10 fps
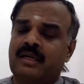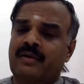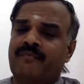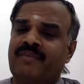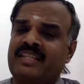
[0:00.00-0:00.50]

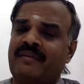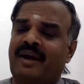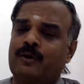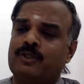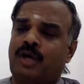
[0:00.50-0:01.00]
Whether we
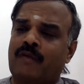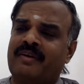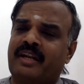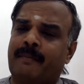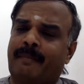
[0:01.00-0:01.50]
have to solve it
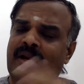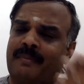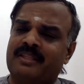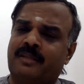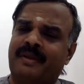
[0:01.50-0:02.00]
in per
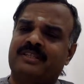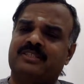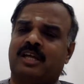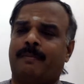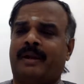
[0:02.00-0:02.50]
month basis
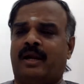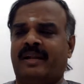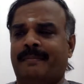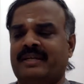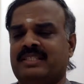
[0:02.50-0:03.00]
or per annum
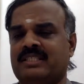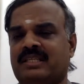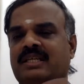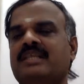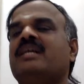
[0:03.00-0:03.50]
basis,
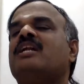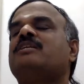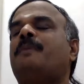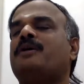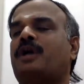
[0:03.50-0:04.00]

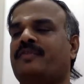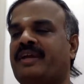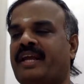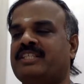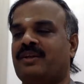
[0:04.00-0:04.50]
irrespective of the
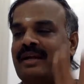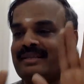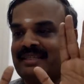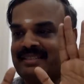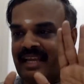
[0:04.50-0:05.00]
case, you'll get
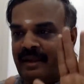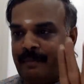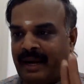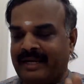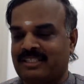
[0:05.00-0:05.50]
the same
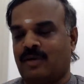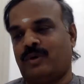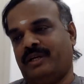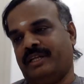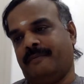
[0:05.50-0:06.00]
answer
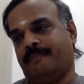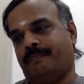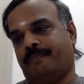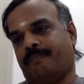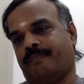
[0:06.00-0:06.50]
only.
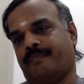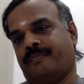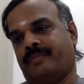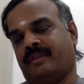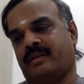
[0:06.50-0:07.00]

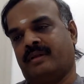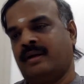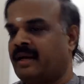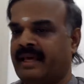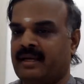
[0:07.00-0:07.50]

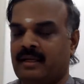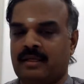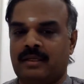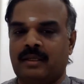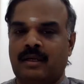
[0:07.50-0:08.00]
Clear?
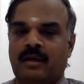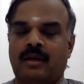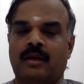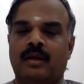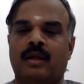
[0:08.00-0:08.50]

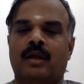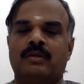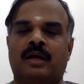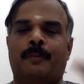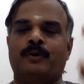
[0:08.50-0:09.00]

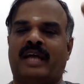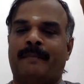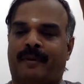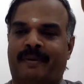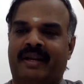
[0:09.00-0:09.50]
Suppose I'm
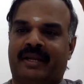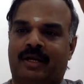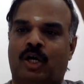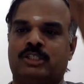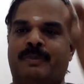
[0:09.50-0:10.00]
preparing
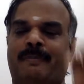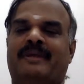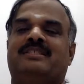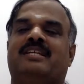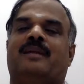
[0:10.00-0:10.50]
cost per
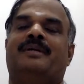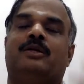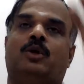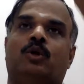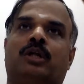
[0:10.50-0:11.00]
passenger kilometer,
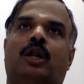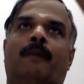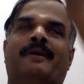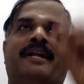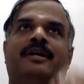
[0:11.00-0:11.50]
total
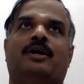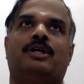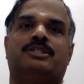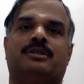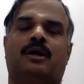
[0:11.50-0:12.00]
operating
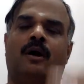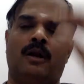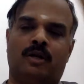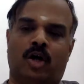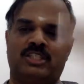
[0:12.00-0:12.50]
cost, all
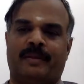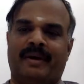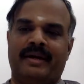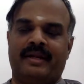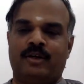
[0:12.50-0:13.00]
costs I'm
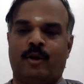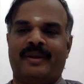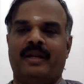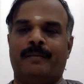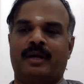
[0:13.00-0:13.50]
adding, divided by
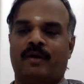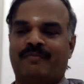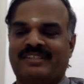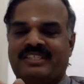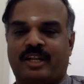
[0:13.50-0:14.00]
number of
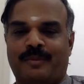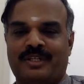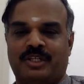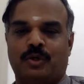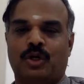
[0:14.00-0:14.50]
passenger kilometers
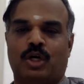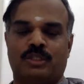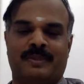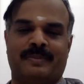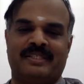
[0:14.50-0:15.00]
equal to cost
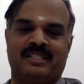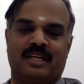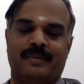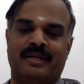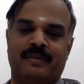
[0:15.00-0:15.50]
per passenger
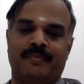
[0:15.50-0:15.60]
kilometer.